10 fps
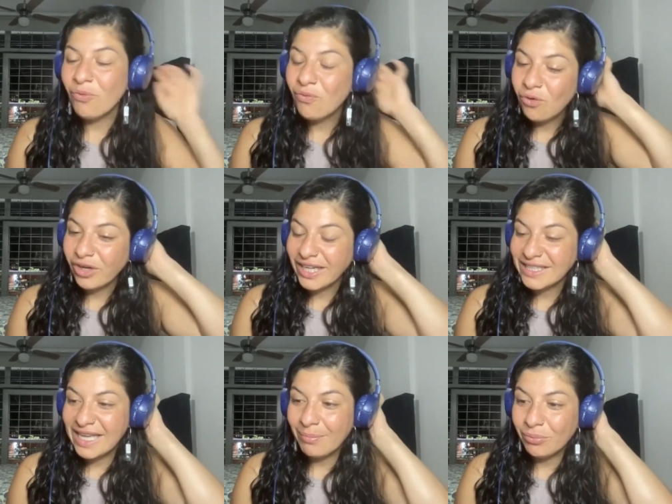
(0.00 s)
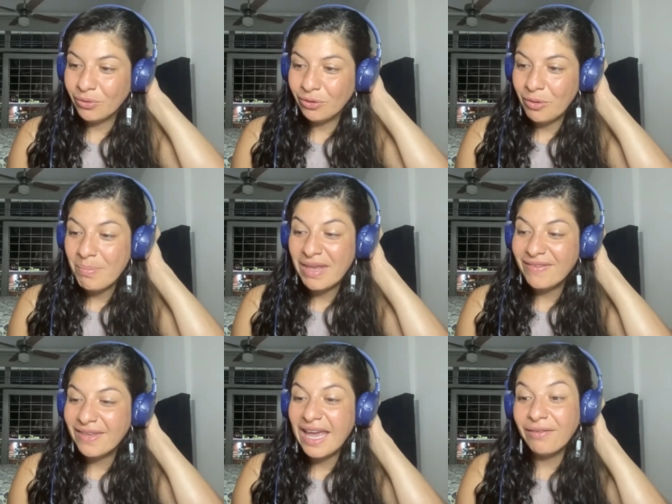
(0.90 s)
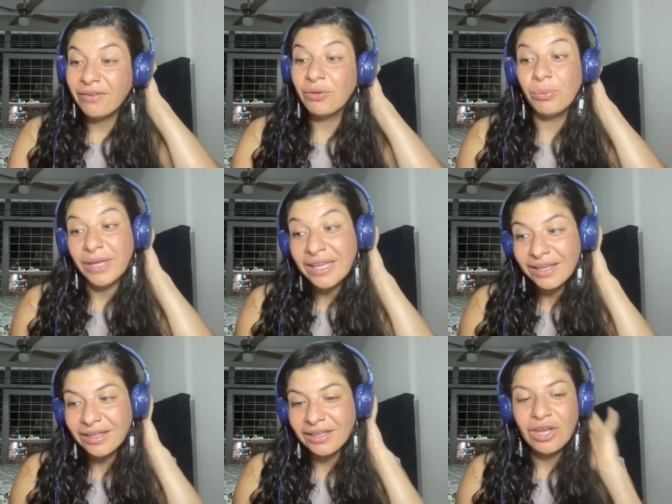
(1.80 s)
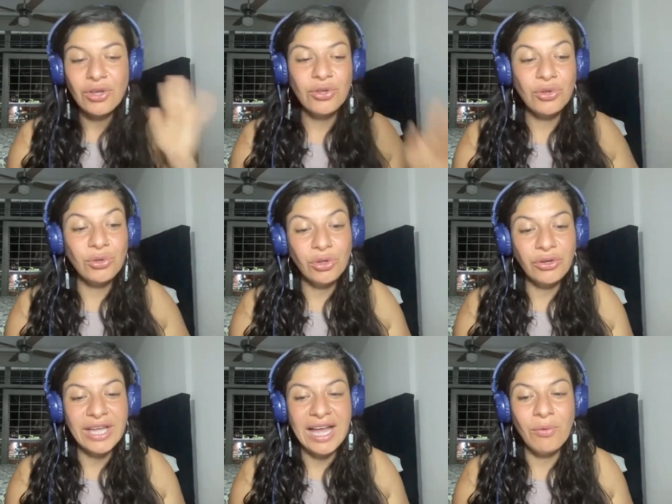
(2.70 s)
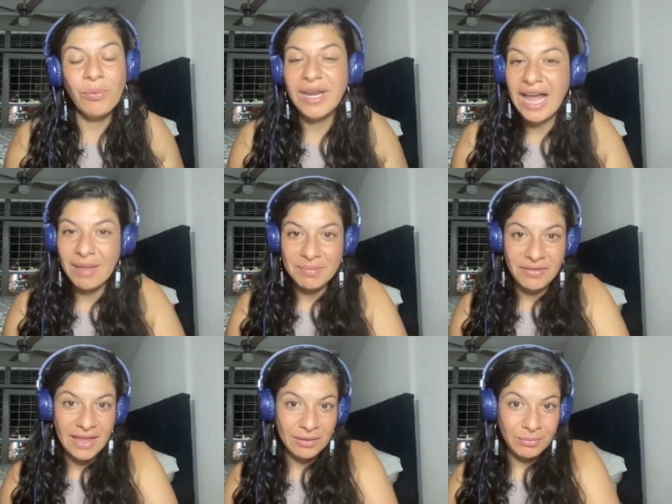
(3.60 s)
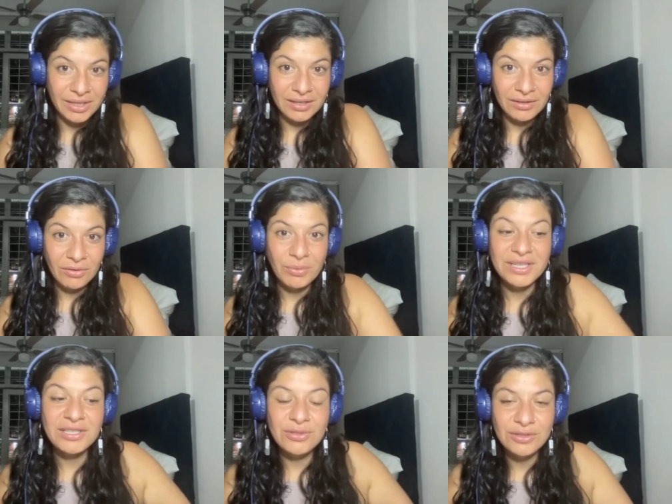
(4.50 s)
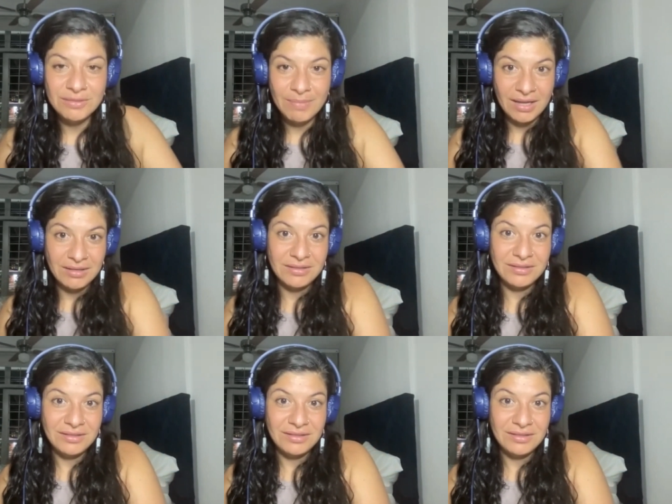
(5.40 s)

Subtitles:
For example, maybe every week you look at what happened that week. What did you spend?